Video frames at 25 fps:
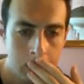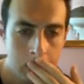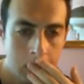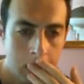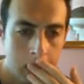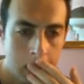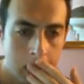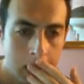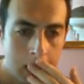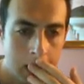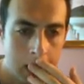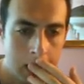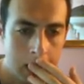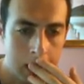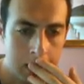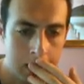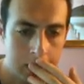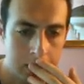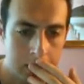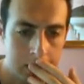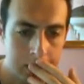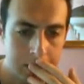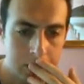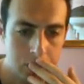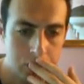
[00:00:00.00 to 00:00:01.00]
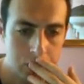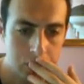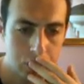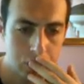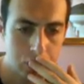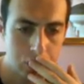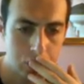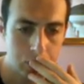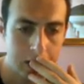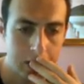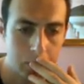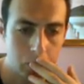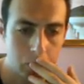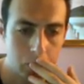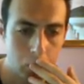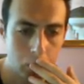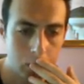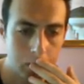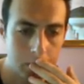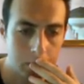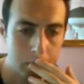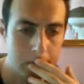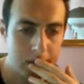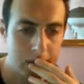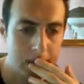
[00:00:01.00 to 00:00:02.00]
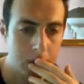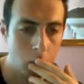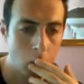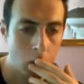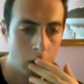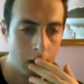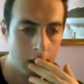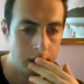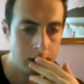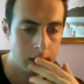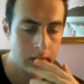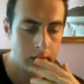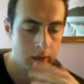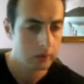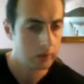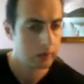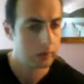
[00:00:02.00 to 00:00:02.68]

Let's just try rook b1.